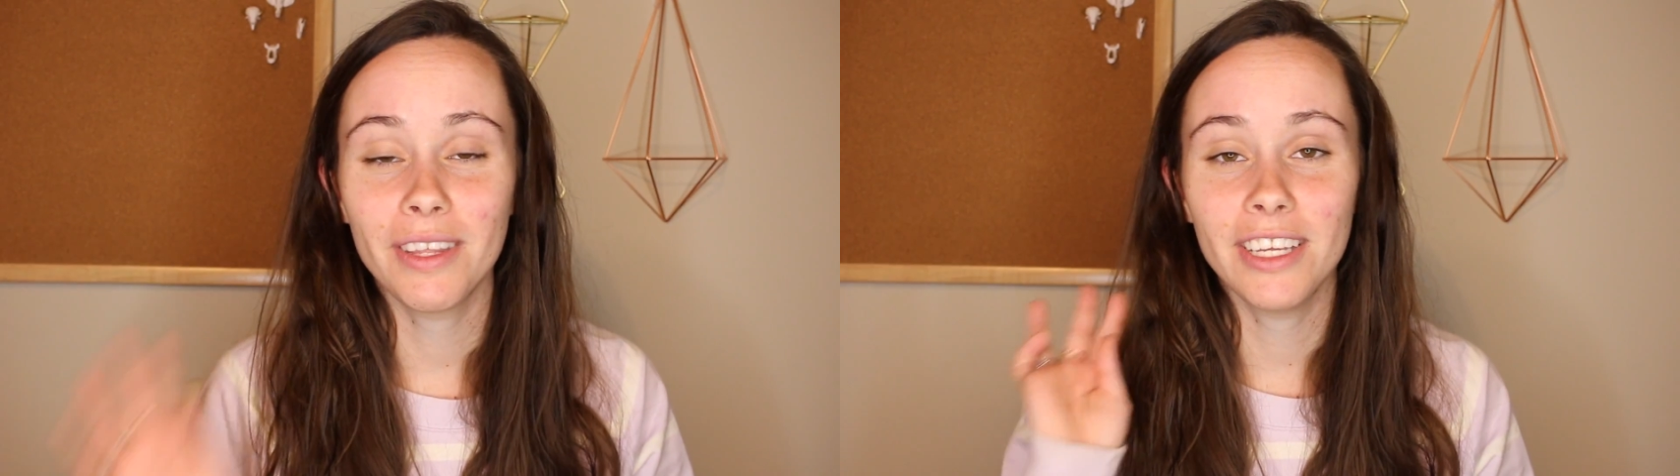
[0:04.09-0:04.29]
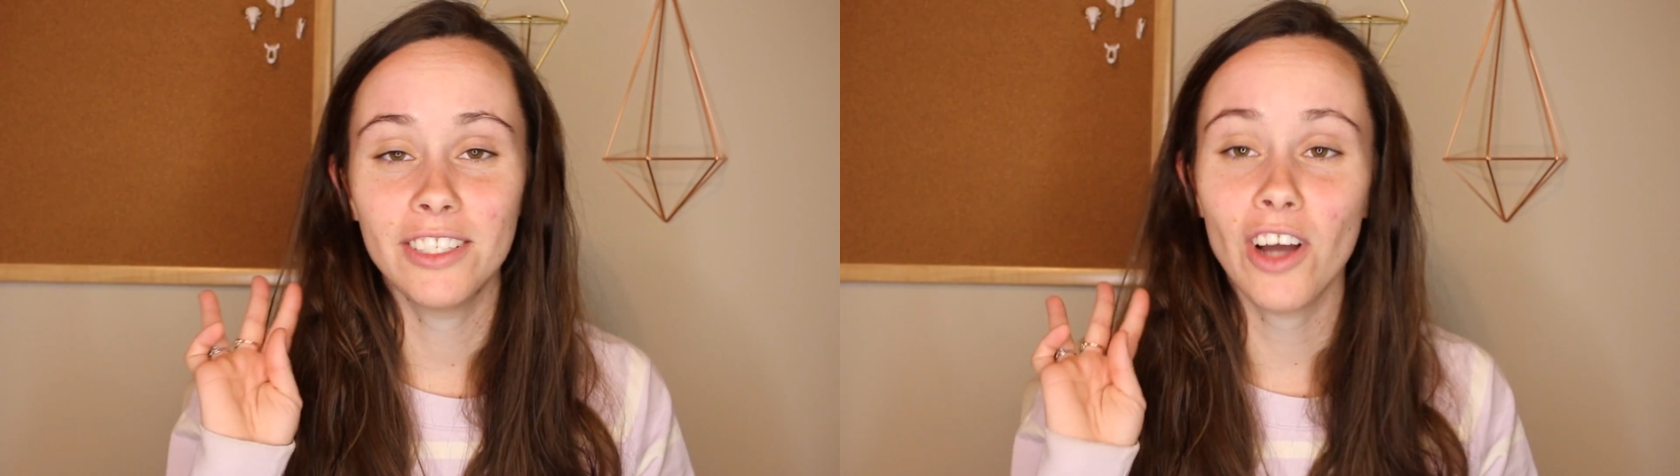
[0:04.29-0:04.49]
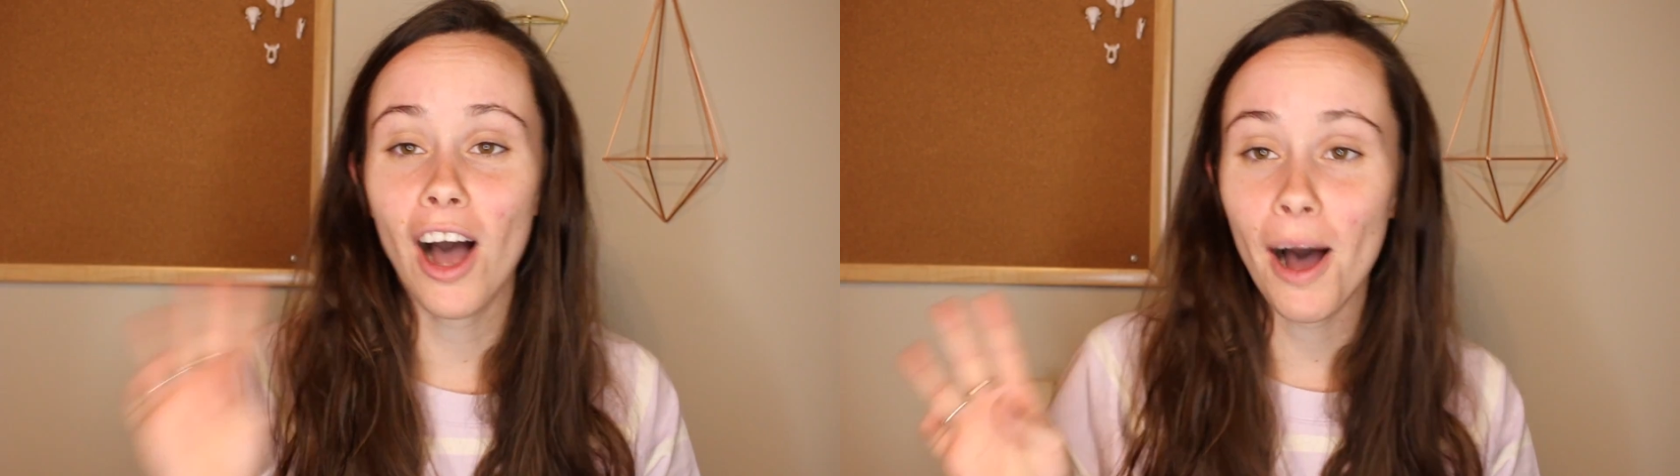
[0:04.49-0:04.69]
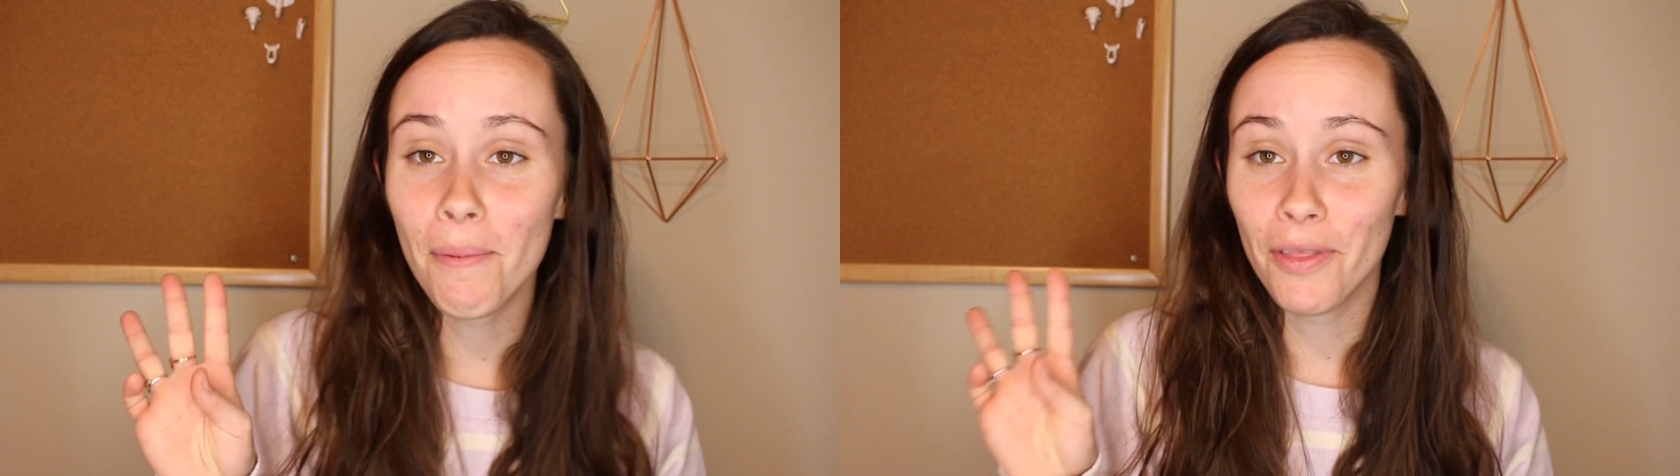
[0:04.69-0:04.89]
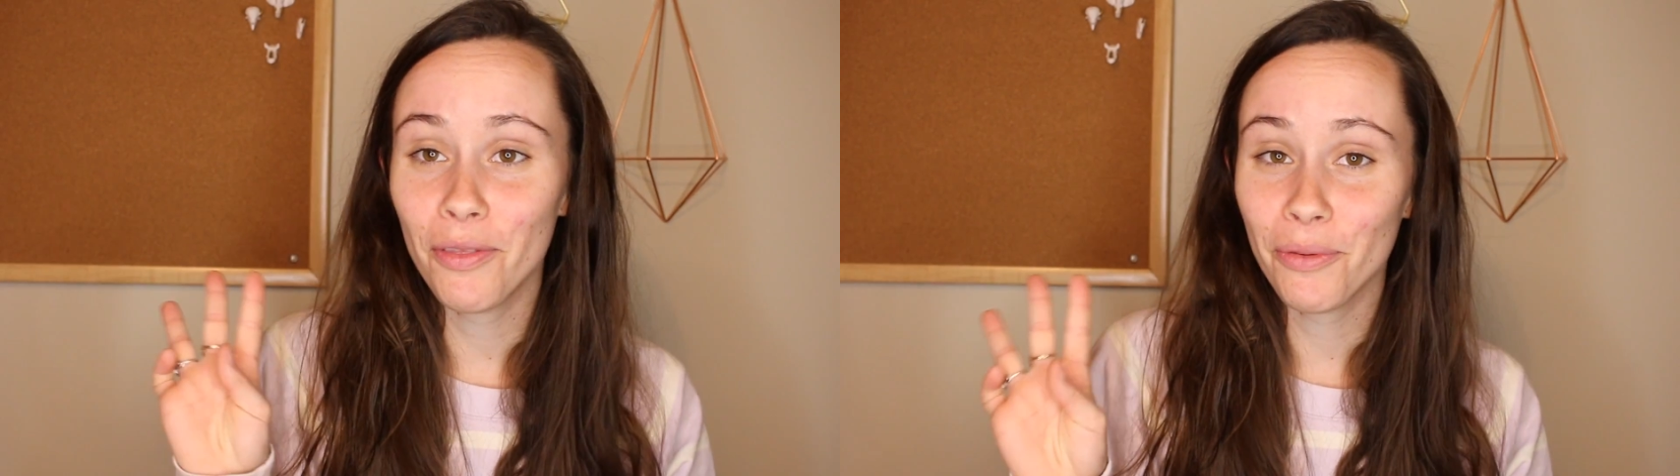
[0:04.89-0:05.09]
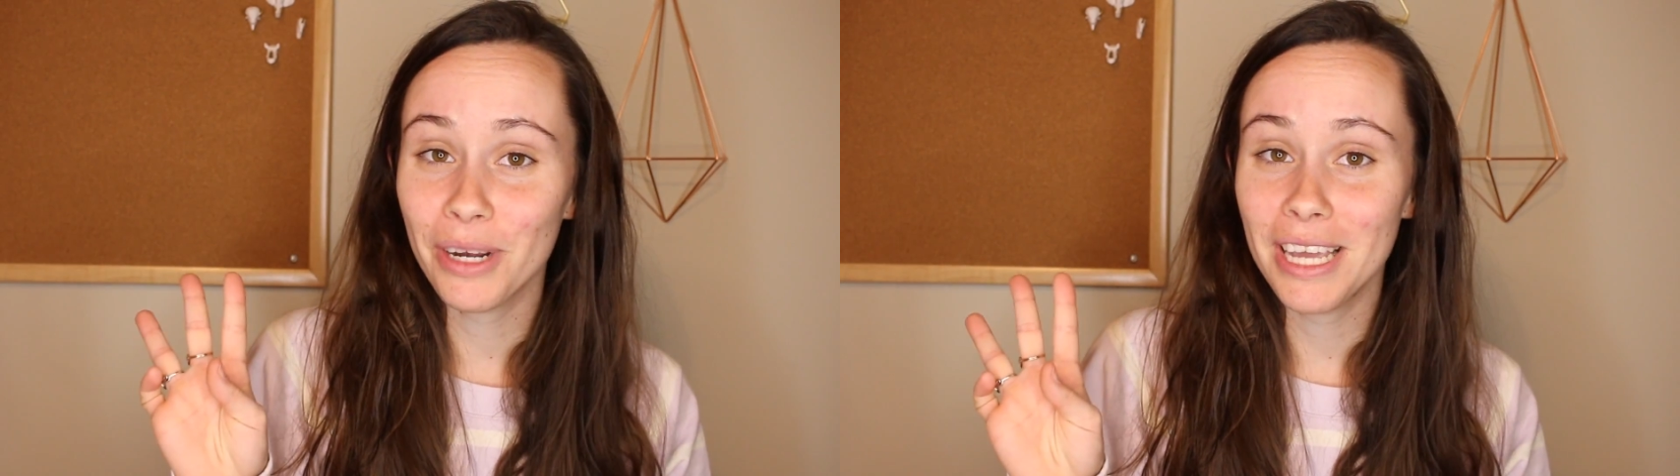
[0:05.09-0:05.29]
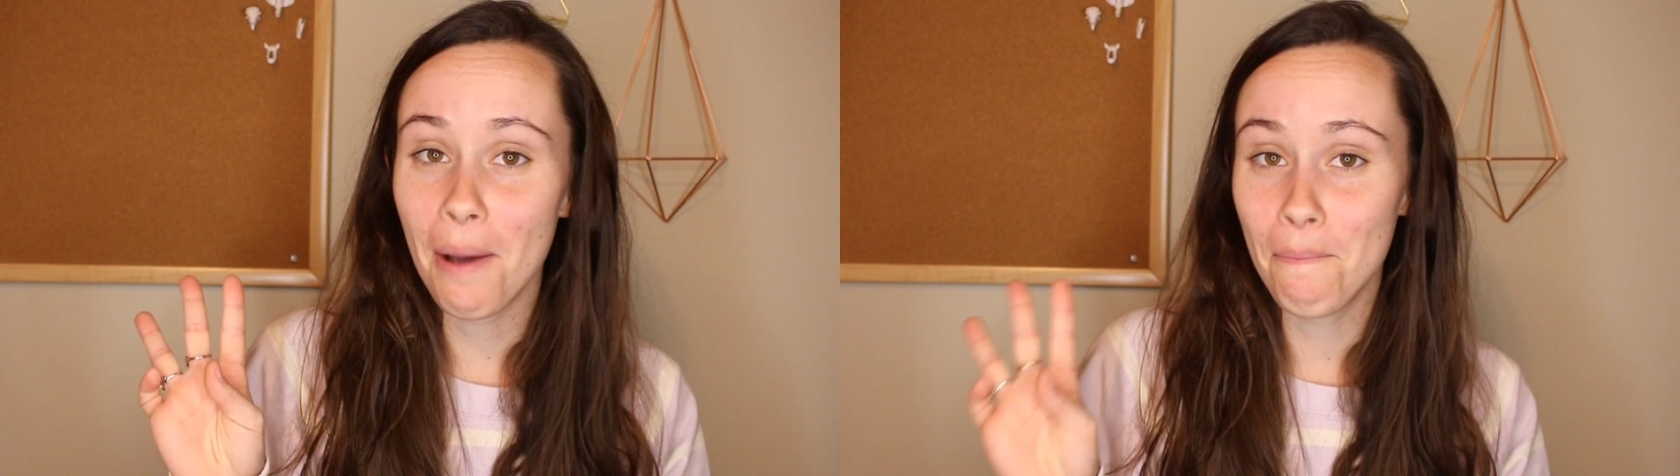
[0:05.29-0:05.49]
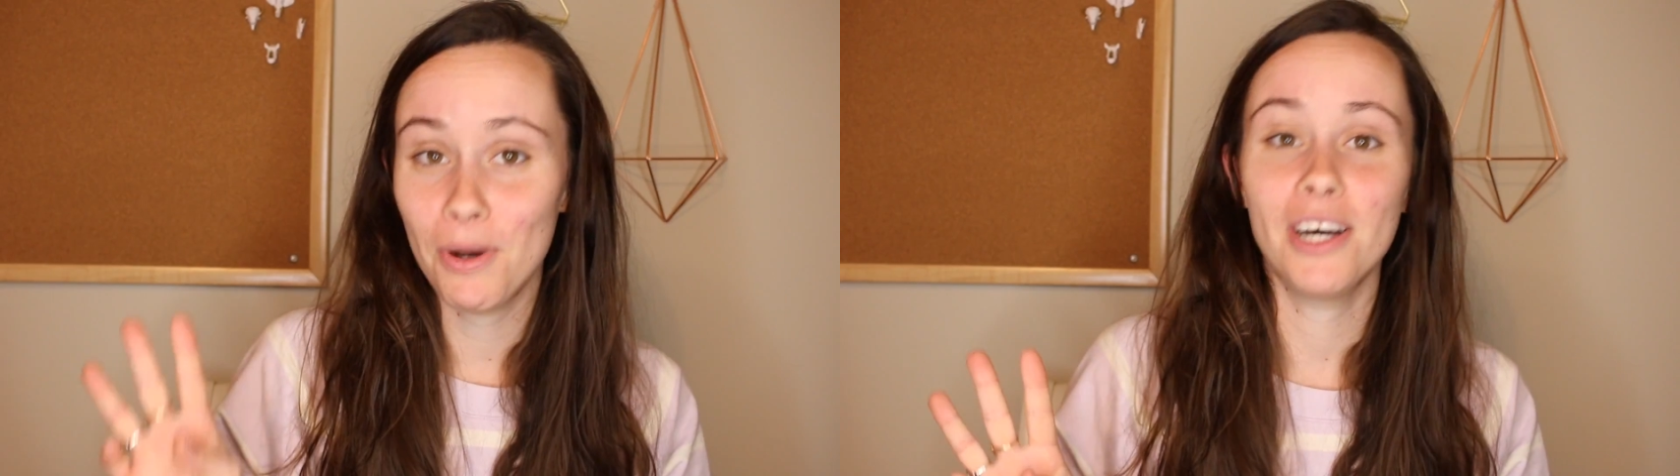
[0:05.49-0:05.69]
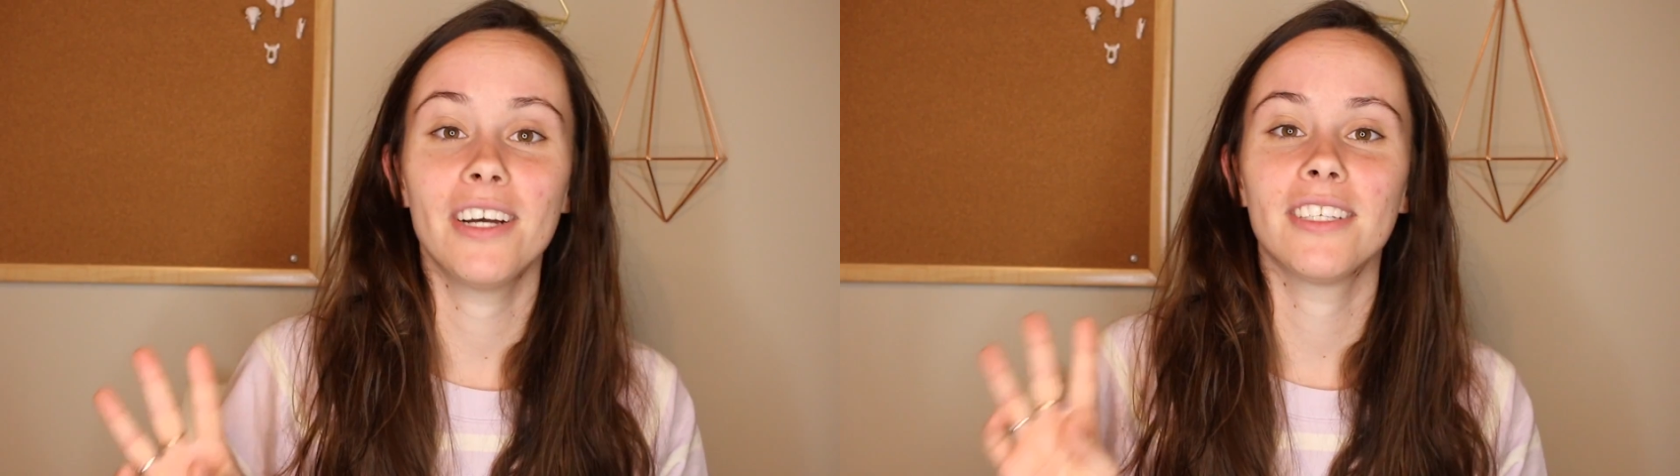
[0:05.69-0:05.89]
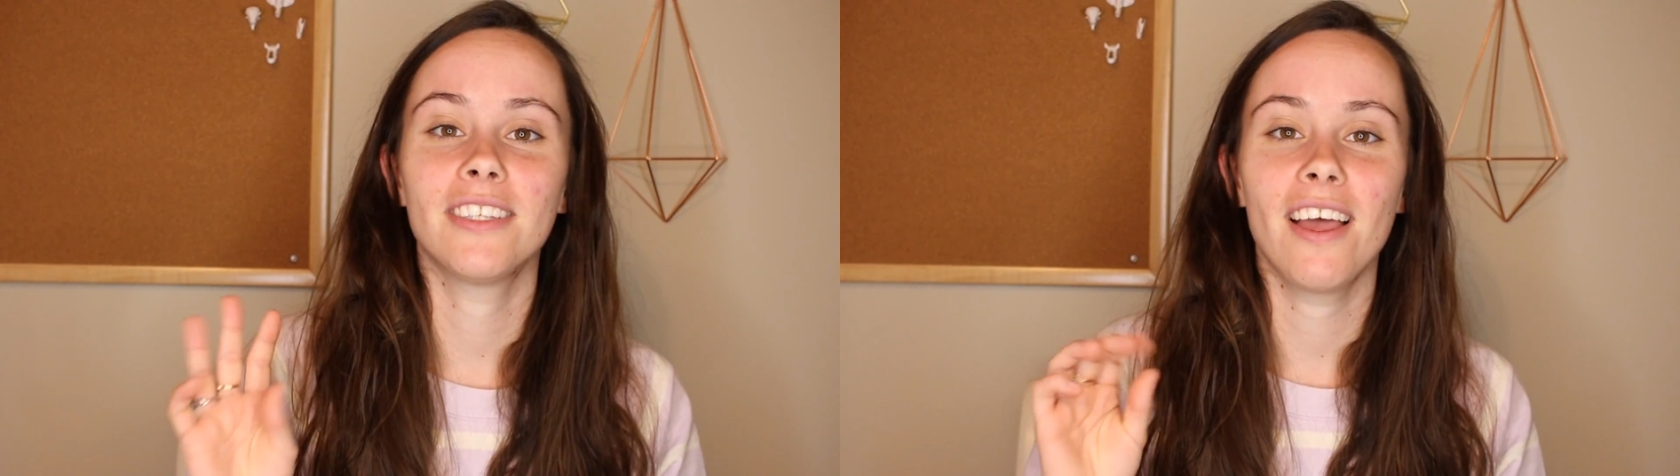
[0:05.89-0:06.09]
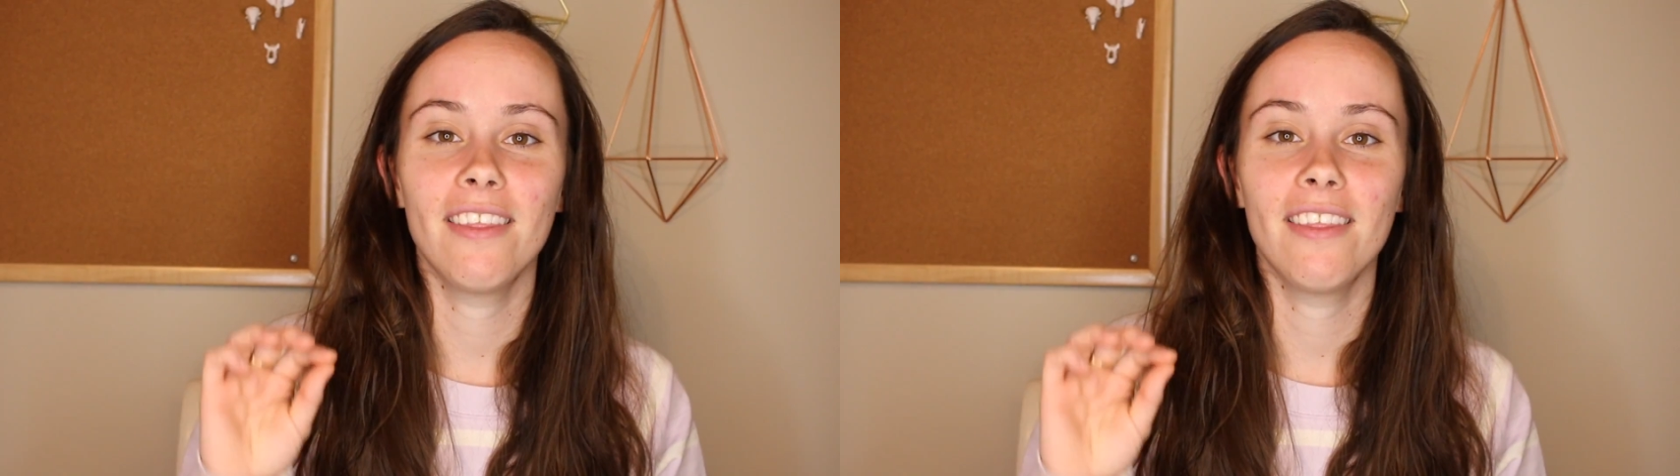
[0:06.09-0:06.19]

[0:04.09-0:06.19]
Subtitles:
the top 3 books